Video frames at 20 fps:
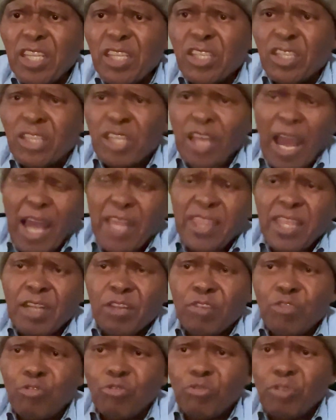the other
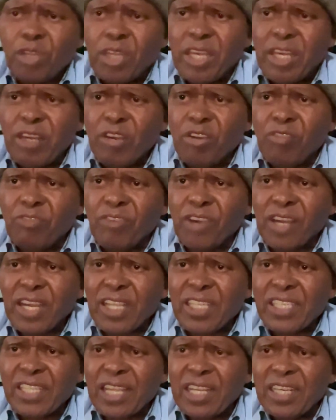two,
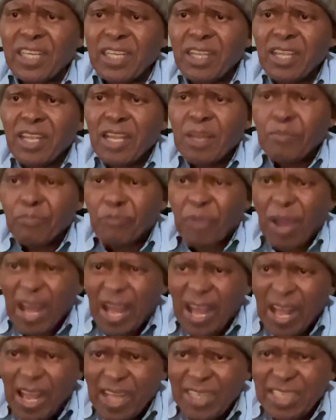ecovirus
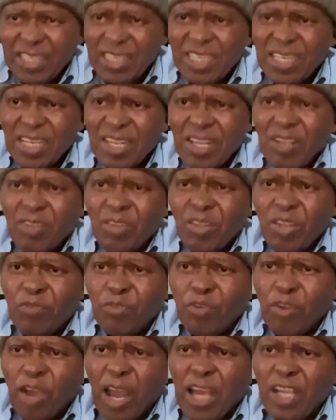but if
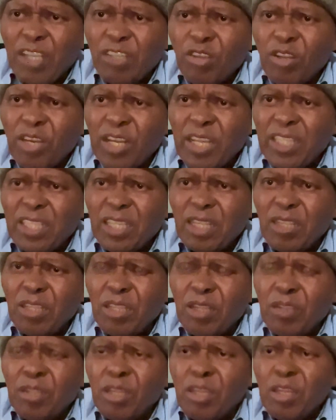you isolate
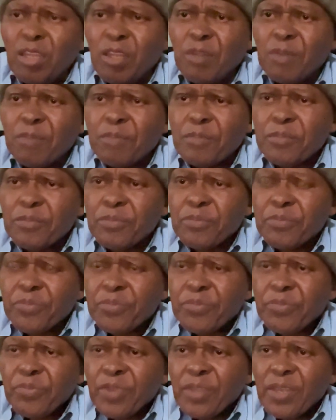the
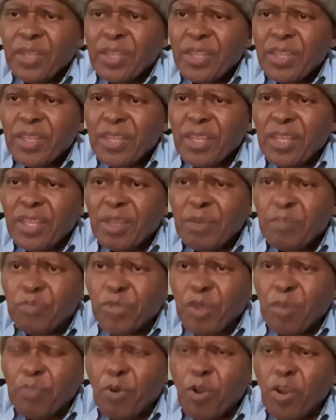
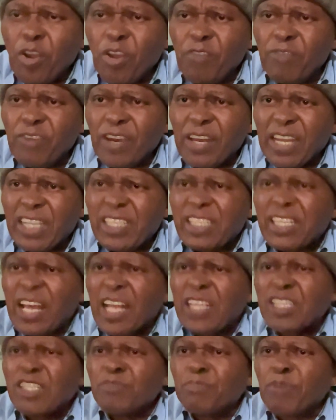poliovirus,
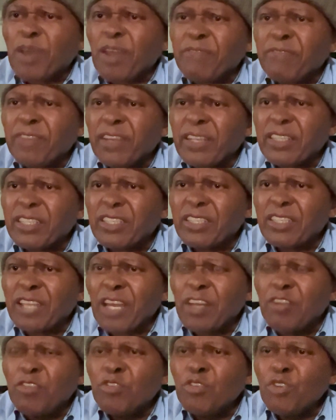that's perfect.
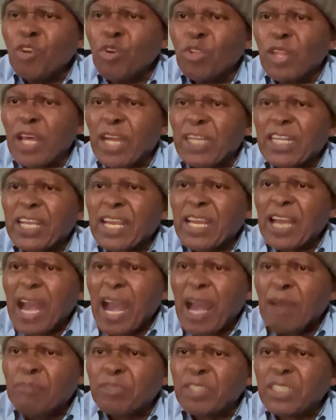Then you know that
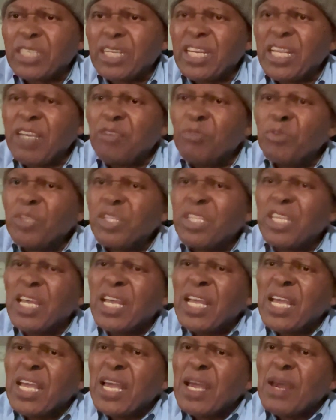I'm dealing with
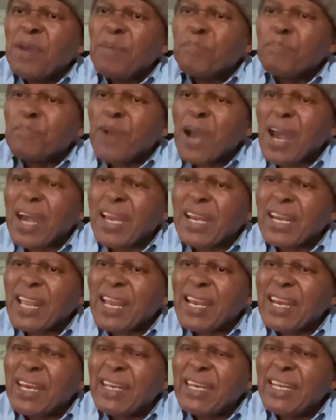
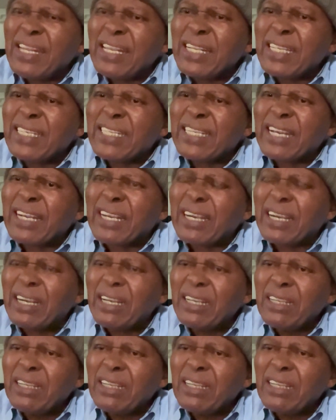paralytic